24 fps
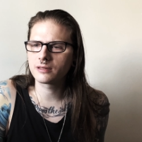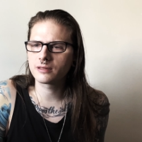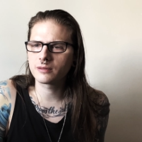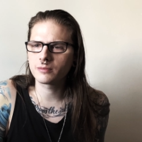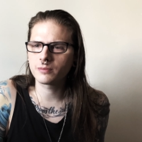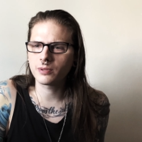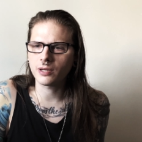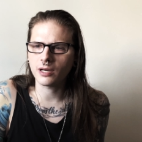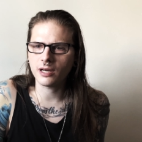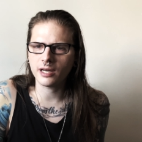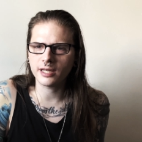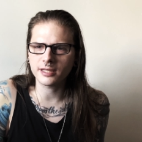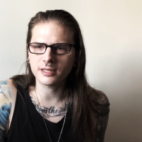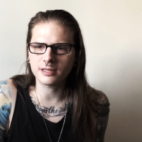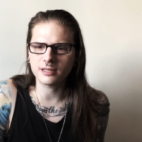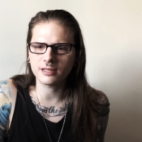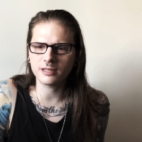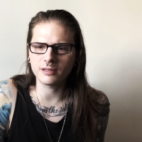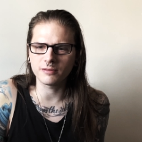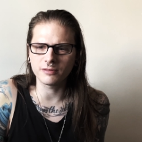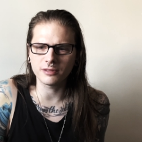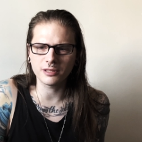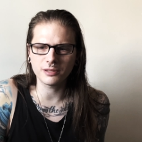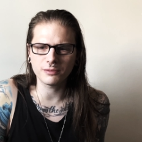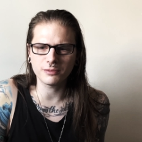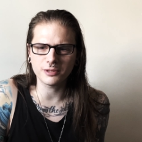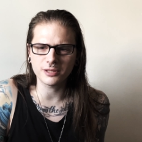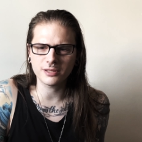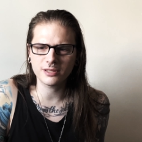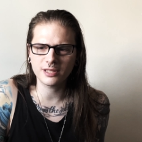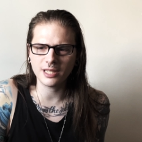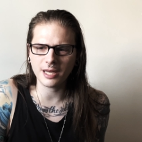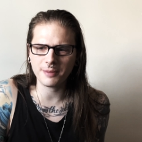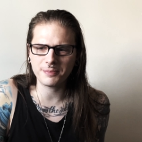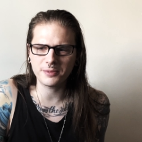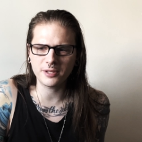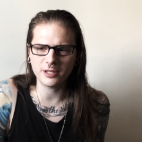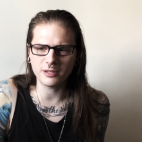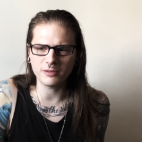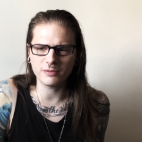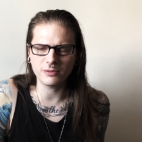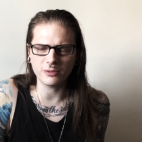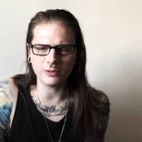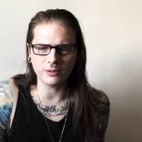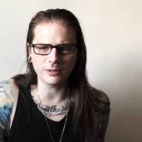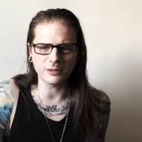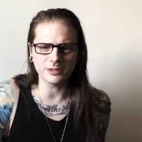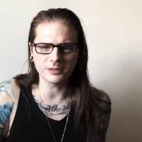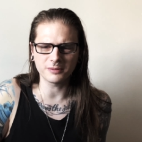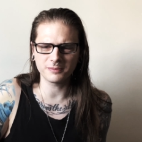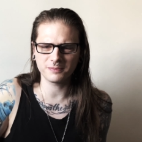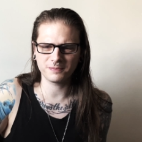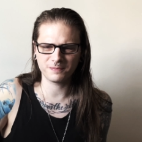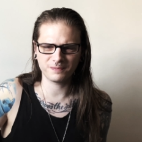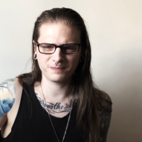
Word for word: positively receptive, or